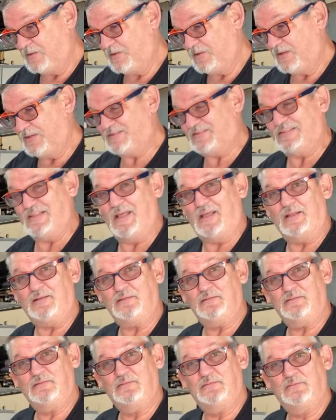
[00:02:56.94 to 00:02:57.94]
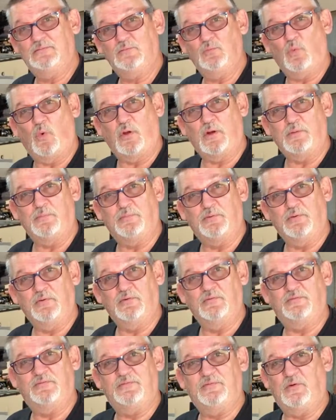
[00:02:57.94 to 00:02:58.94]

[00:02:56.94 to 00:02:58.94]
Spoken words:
it's not waterproof,